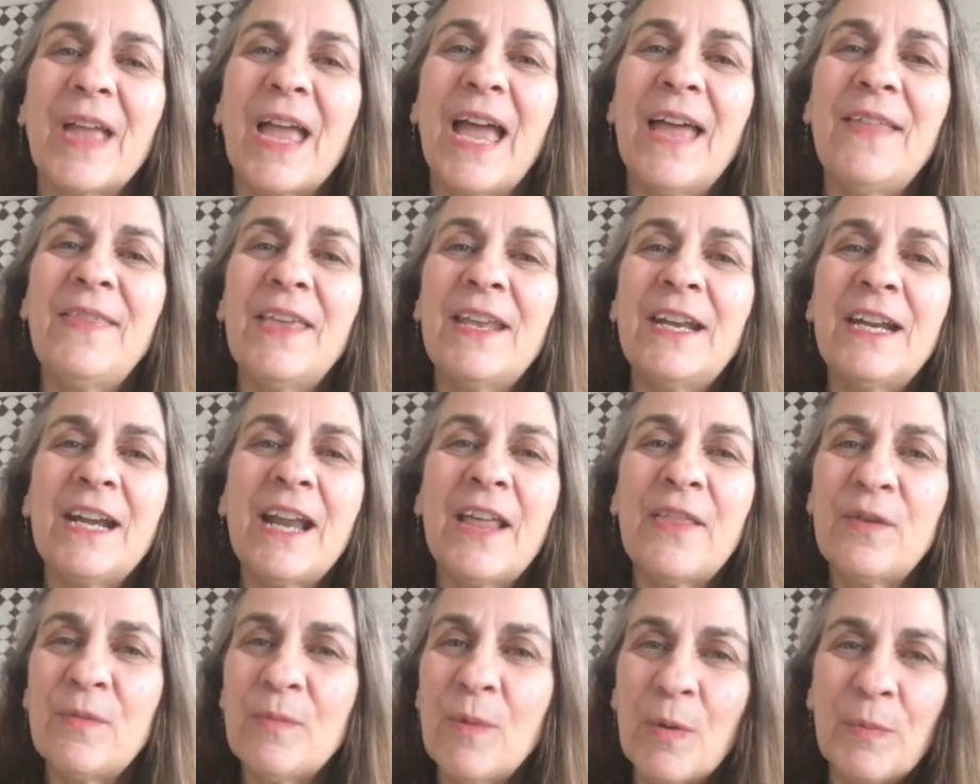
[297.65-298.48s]
And then in
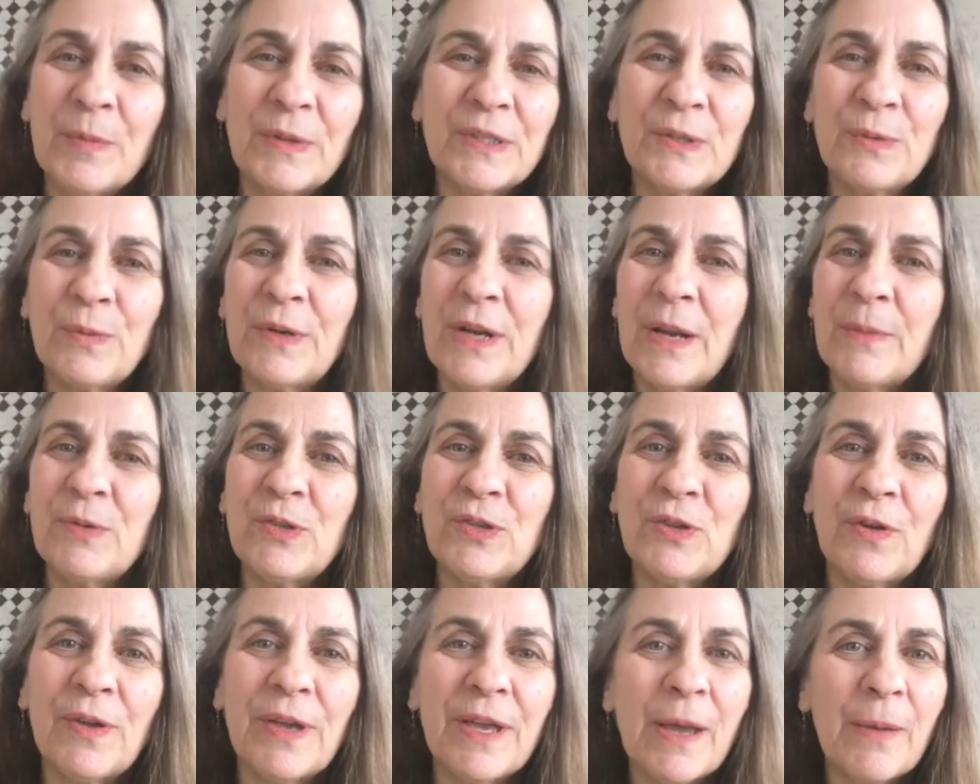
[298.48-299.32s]
other moments when I'm
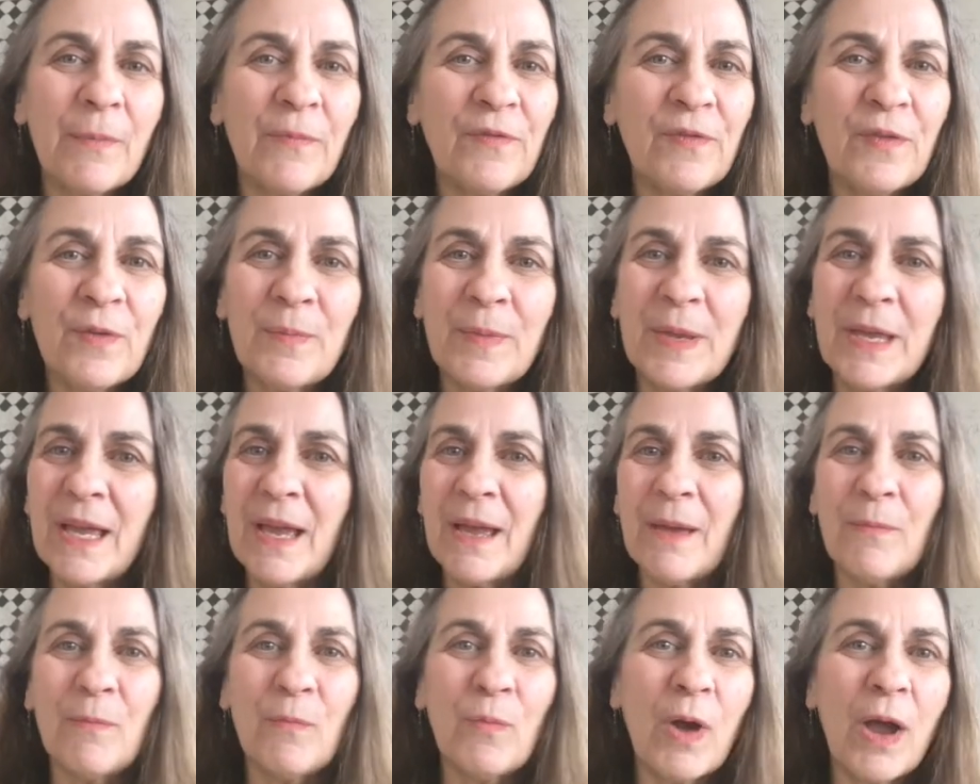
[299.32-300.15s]
showing up for me,
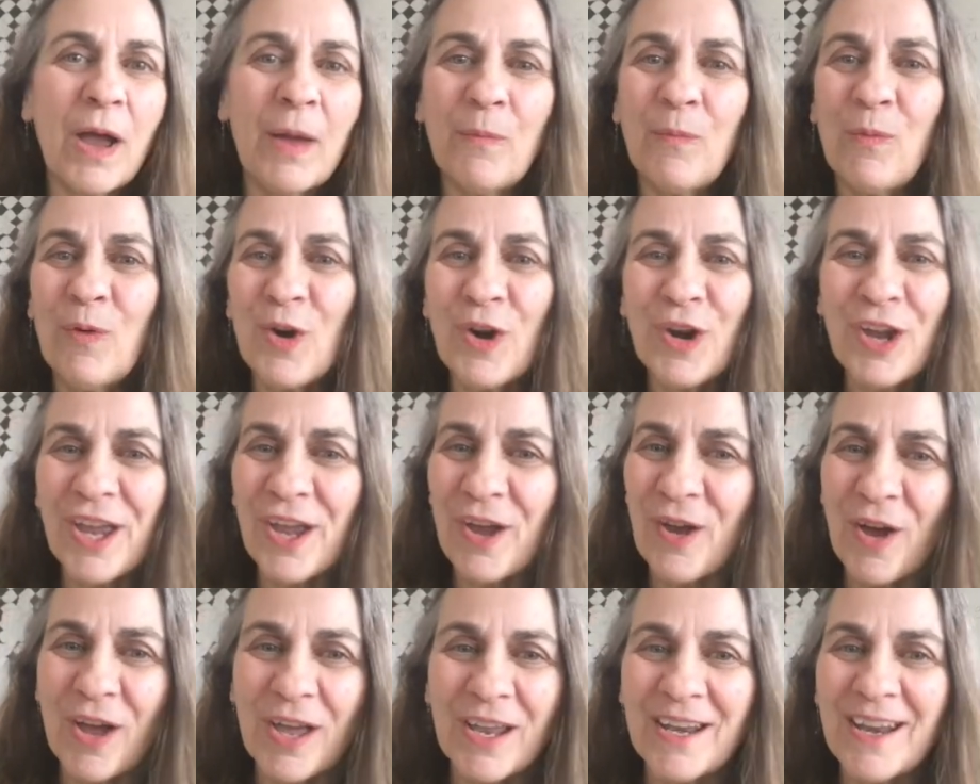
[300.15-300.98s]
I'm I'm
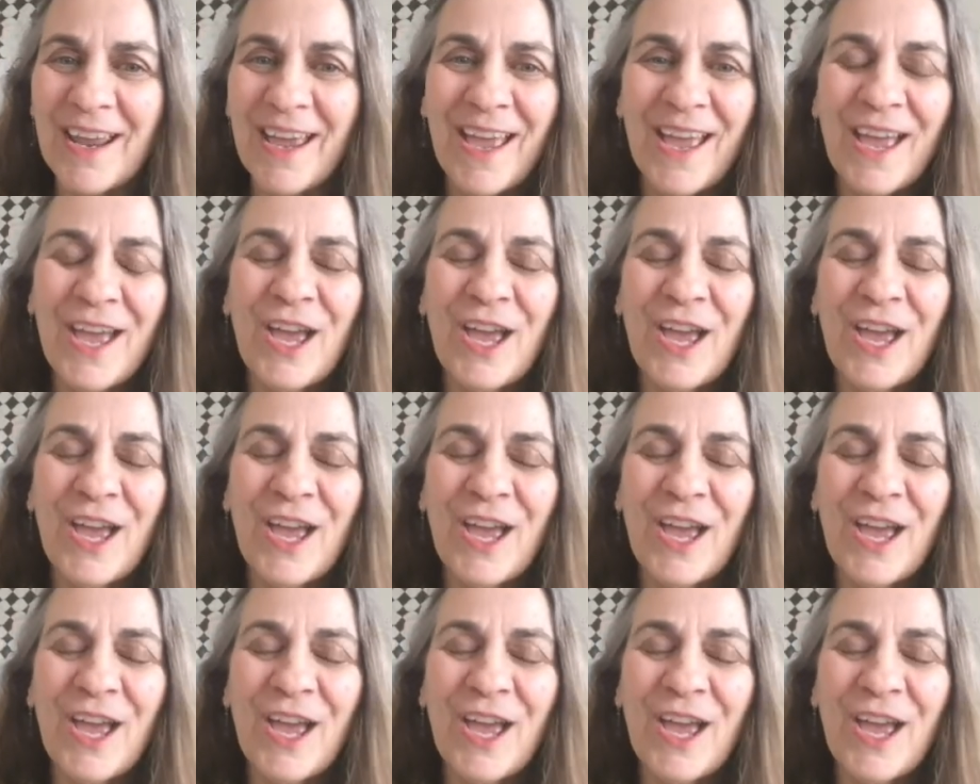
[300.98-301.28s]
working on,